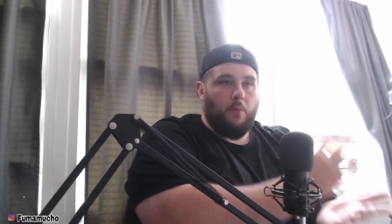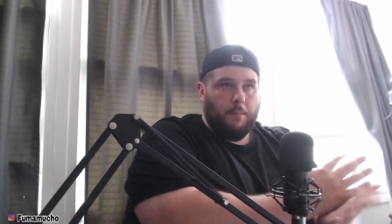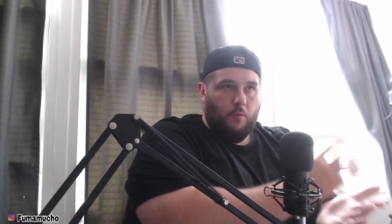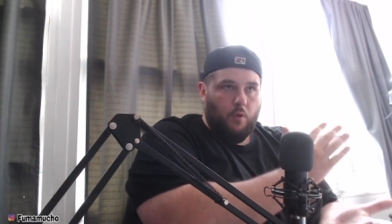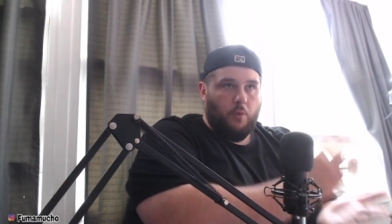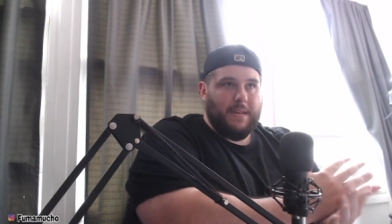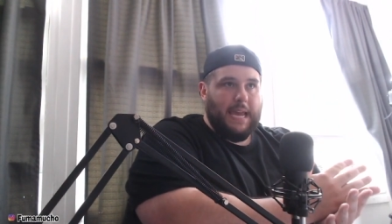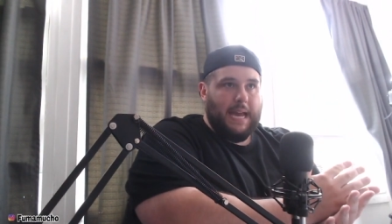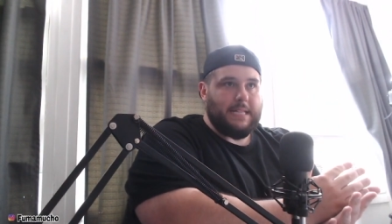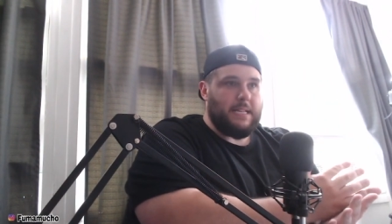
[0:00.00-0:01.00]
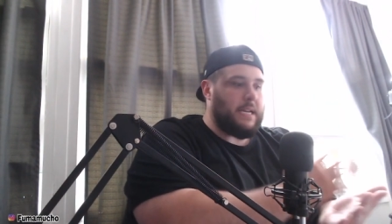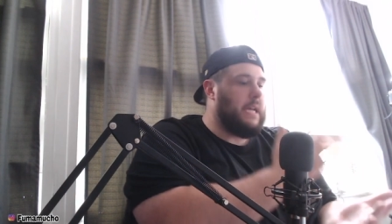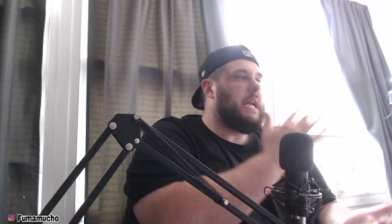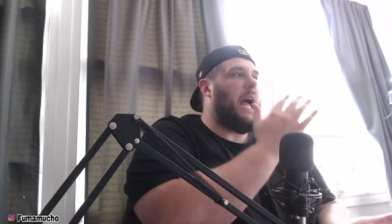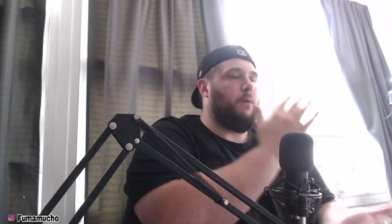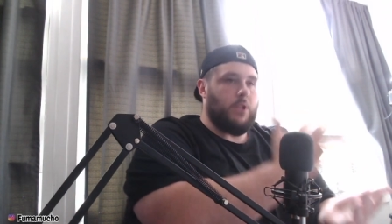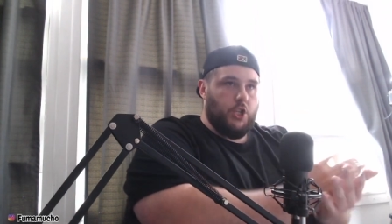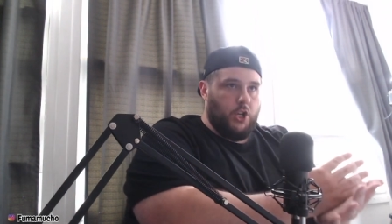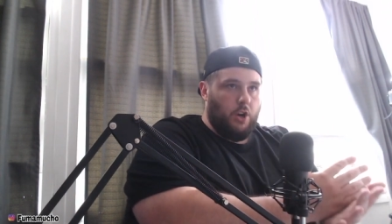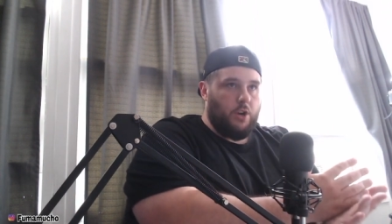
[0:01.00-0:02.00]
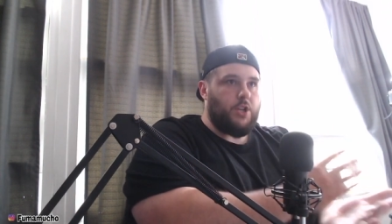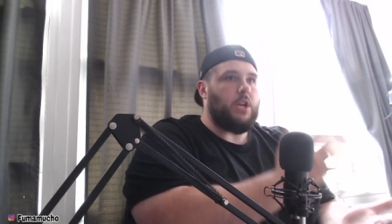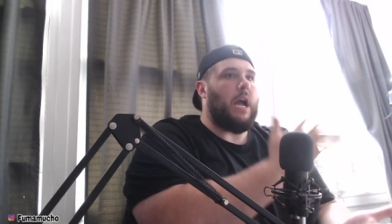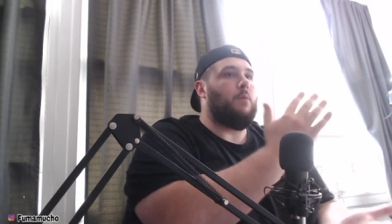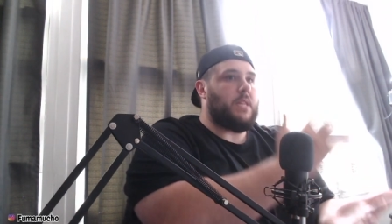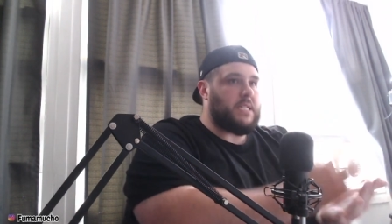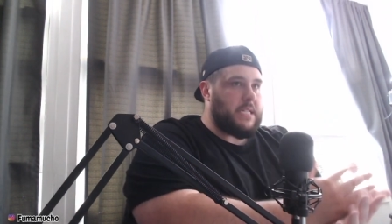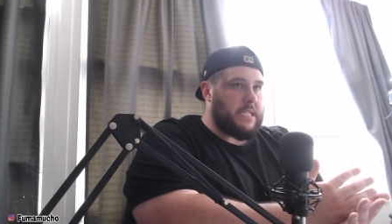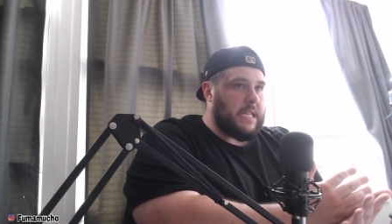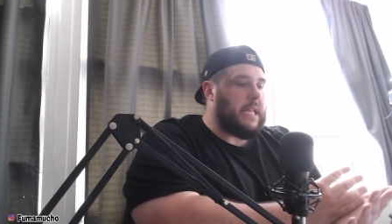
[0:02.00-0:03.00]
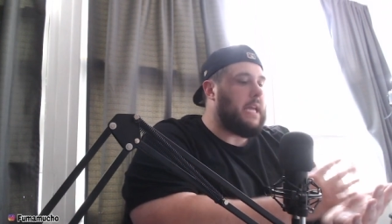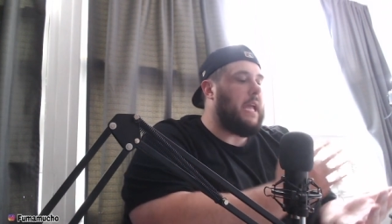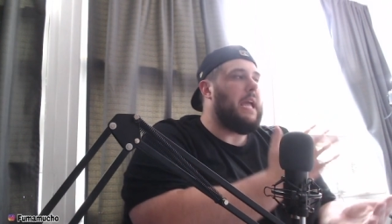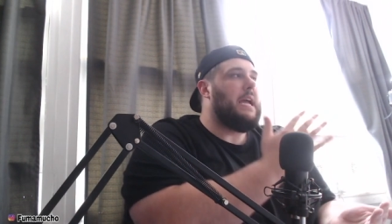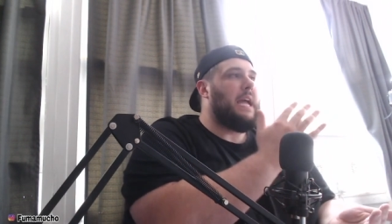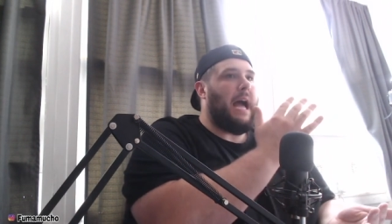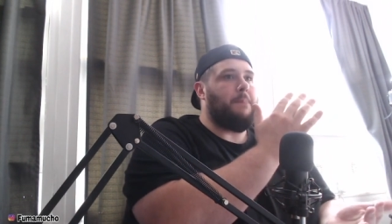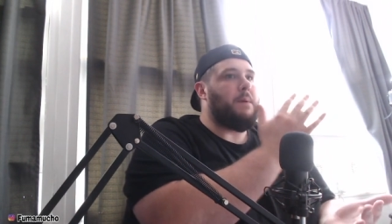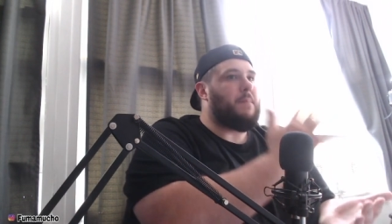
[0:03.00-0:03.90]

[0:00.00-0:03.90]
I'm a Roman Catholic. I went to church. I went to CCD. I made